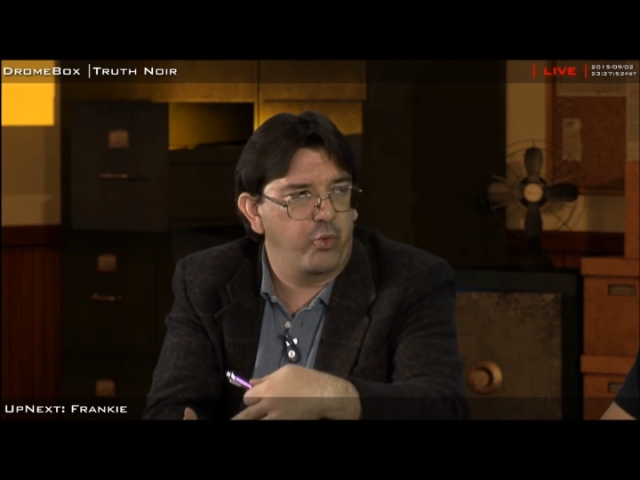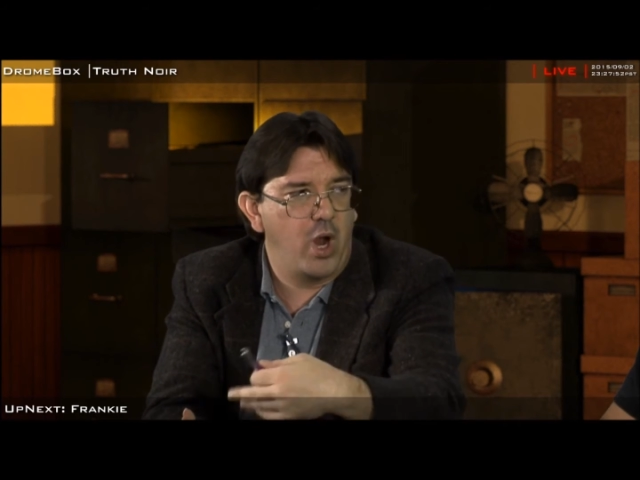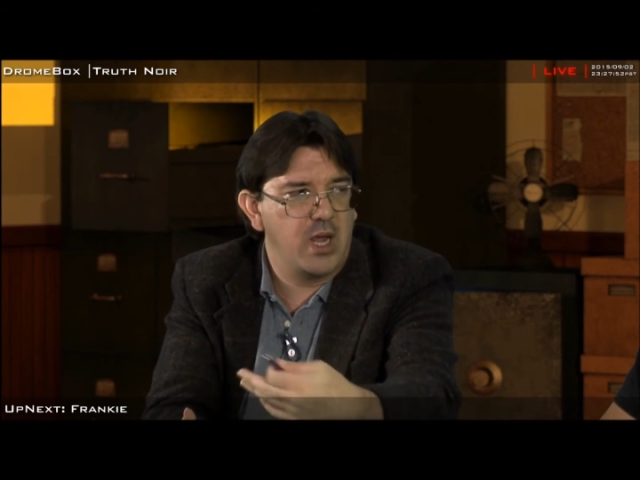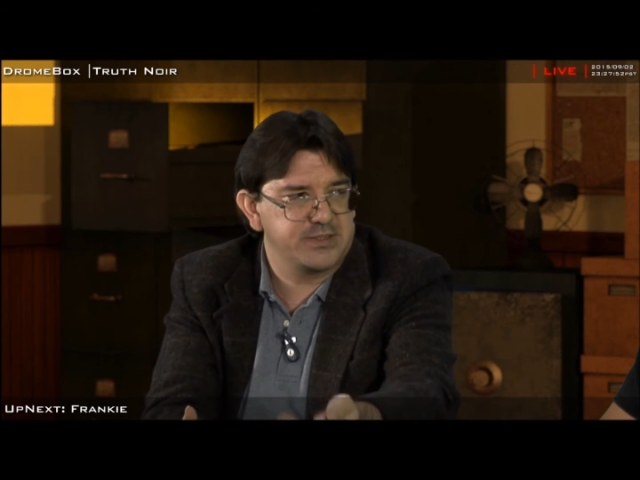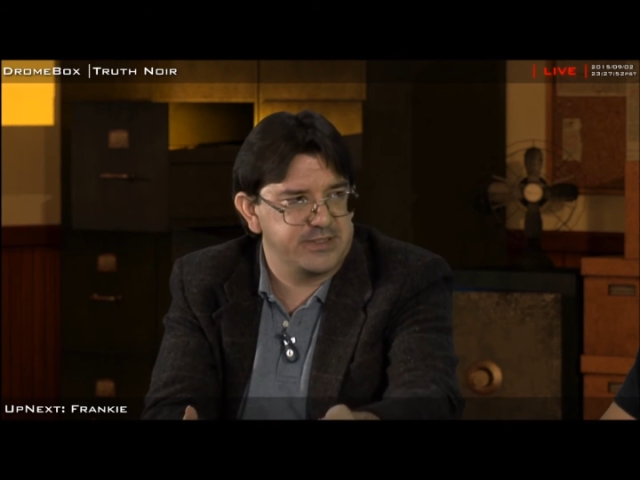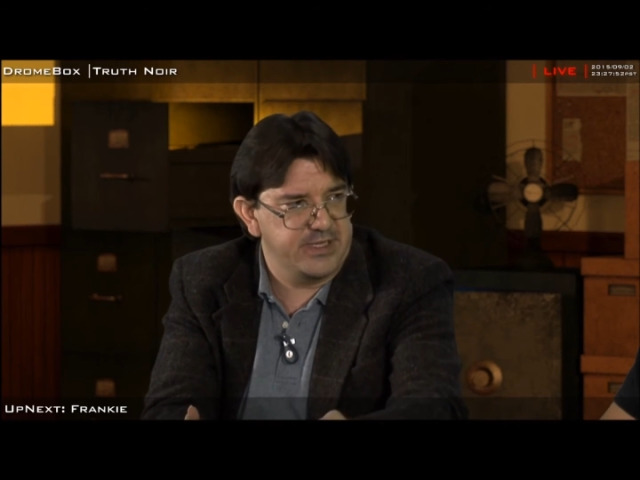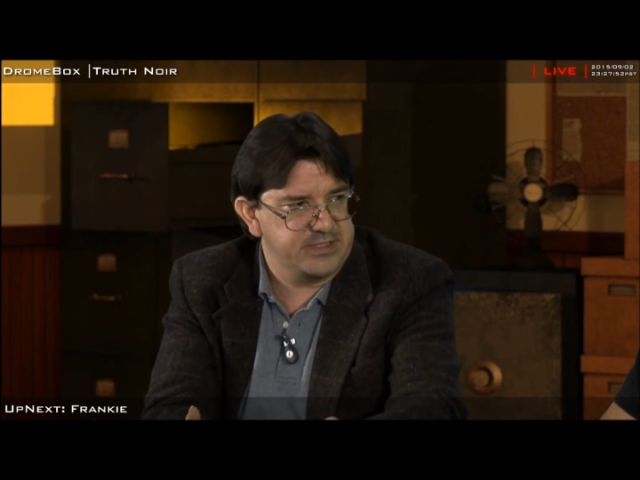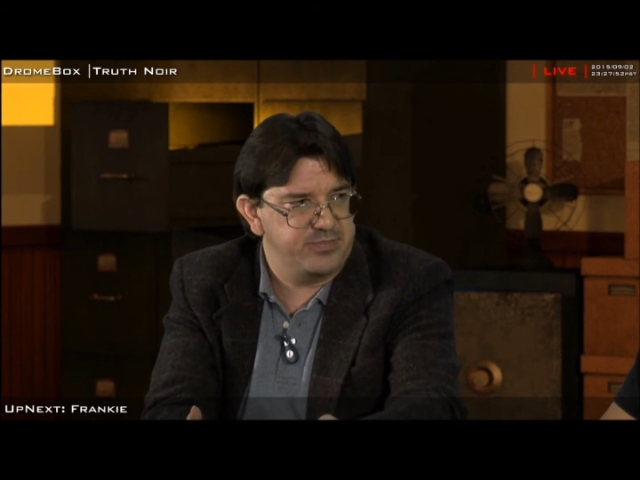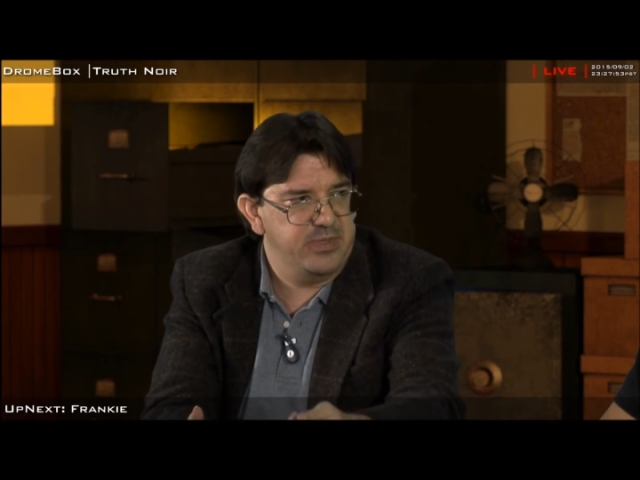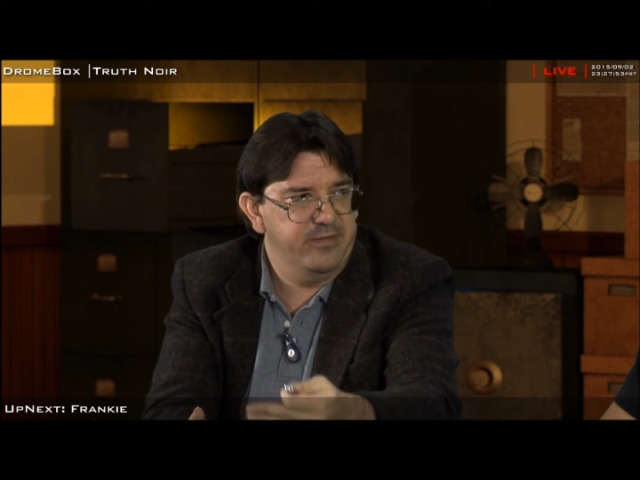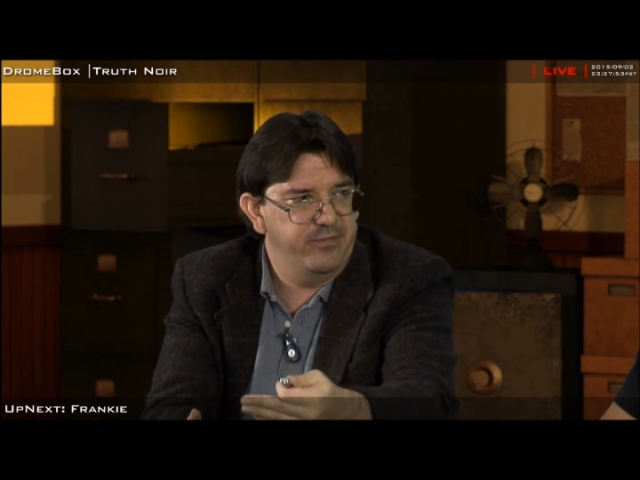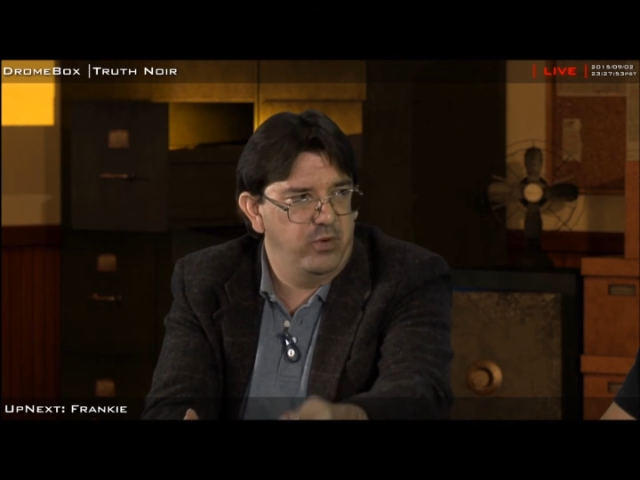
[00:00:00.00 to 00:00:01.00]

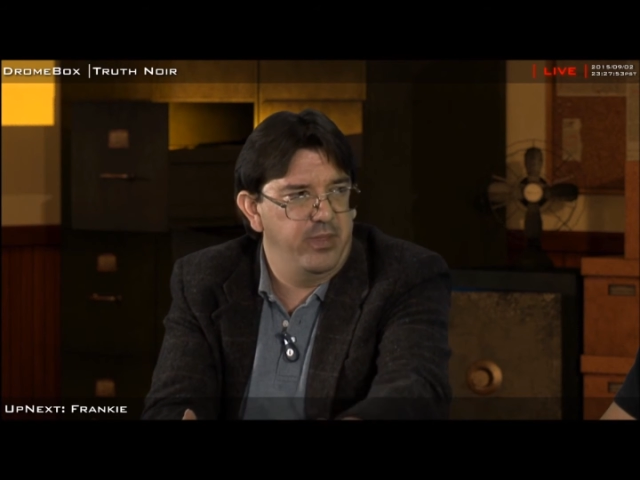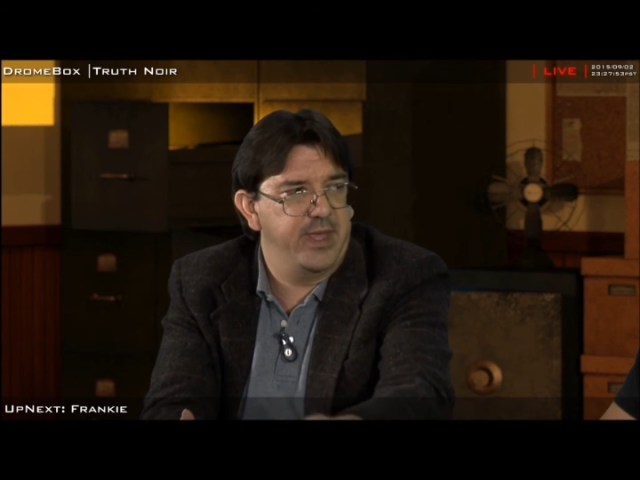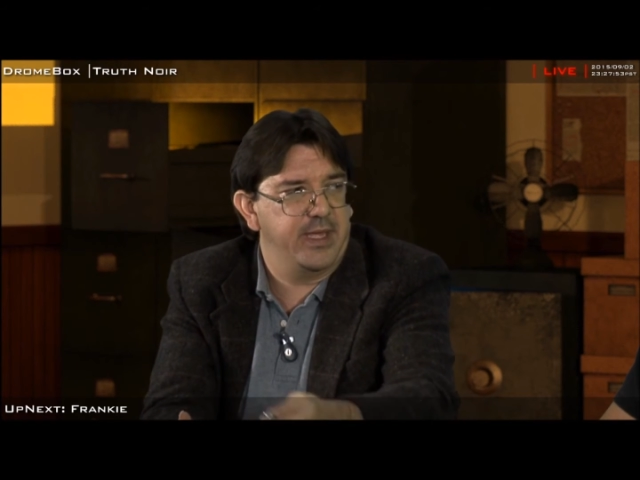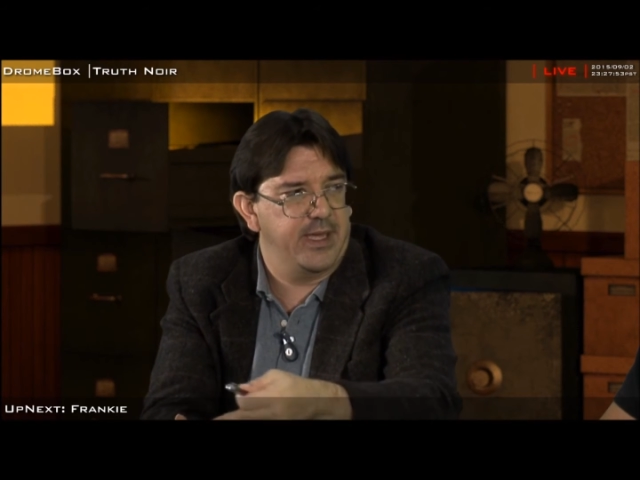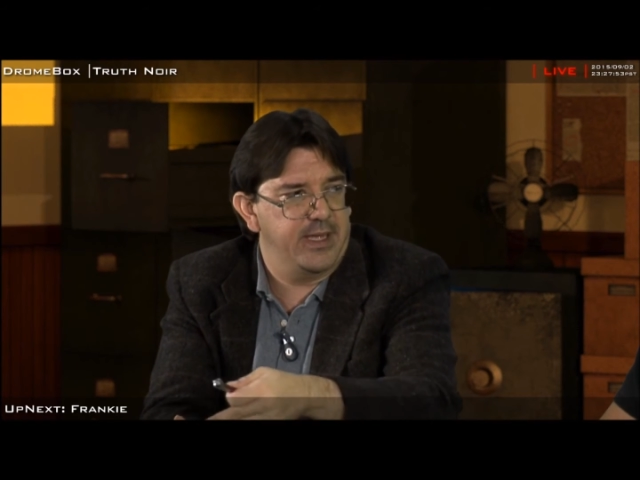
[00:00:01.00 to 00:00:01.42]
process before they